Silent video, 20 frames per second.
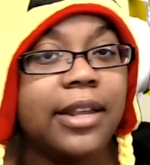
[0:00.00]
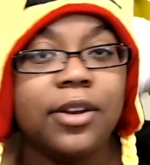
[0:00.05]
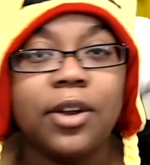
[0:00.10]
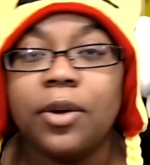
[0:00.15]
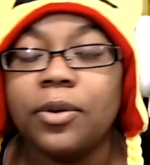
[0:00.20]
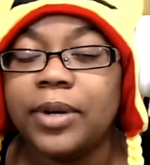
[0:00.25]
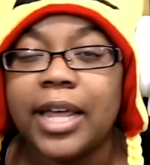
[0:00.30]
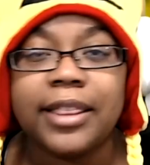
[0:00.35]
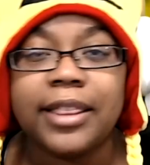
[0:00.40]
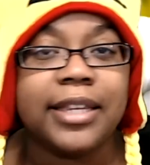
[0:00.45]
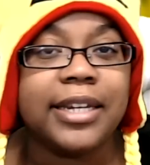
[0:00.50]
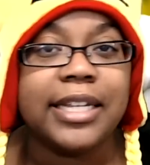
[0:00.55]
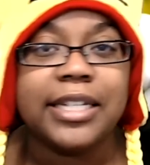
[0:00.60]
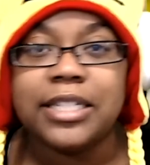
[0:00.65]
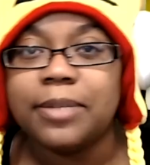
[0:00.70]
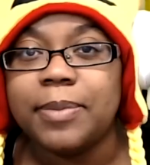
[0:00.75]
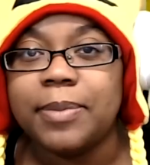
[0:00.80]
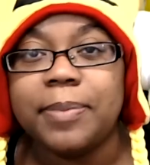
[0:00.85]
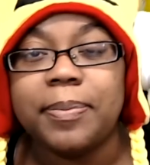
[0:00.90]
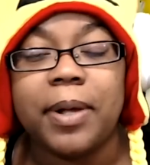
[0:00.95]
no nothing
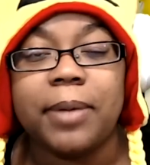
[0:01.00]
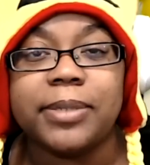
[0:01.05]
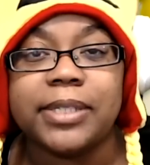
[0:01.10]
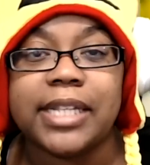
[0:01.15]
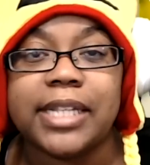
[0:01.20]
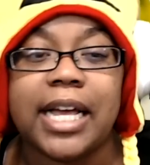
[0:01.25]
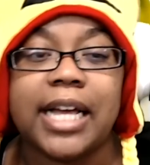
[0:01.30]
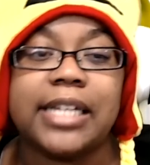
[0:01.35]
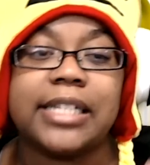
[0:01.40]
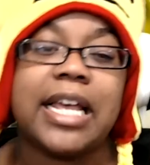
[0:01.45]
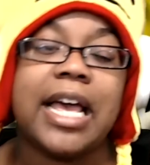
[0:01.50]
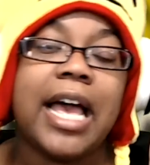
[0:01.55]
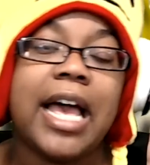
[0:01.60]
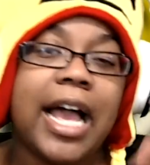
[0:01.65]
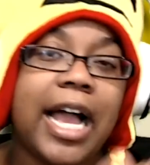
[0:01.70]
needs to be publicized.